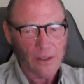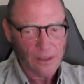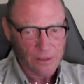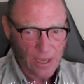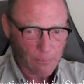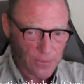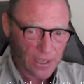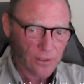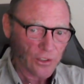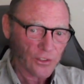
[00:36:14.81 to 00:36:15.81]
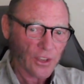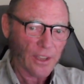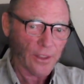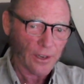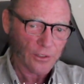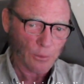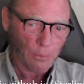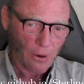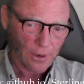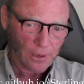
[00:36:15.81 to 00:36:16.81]
tempting to say that it's a
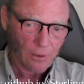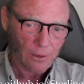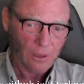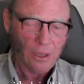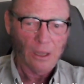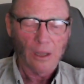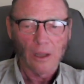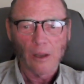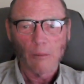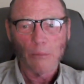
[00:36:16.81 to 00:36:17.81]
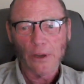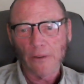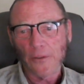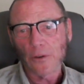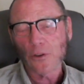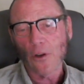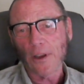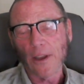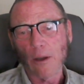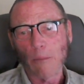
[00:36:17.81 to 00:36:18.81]
particle, but if you're
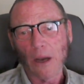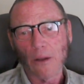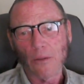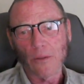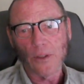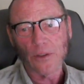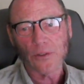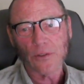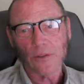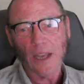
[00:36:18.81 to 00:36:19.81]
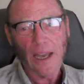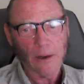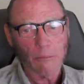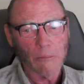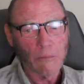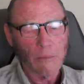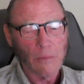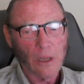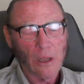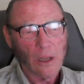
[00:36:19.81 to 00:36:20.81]
talking about this atom,
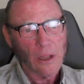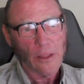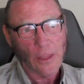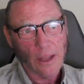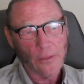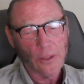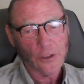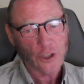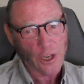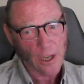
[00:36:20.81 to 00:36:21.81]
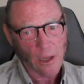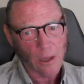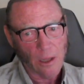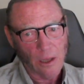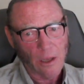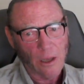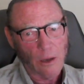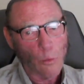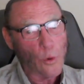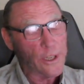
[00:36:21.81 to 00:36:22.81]
then the shell
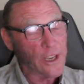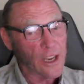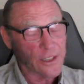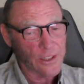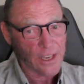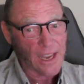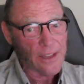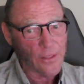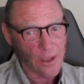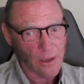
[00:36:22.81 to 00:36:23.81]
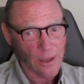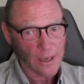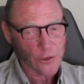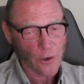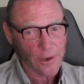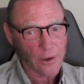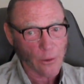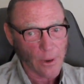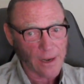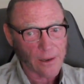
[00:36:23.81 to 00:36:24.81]
would contain the electron, correct?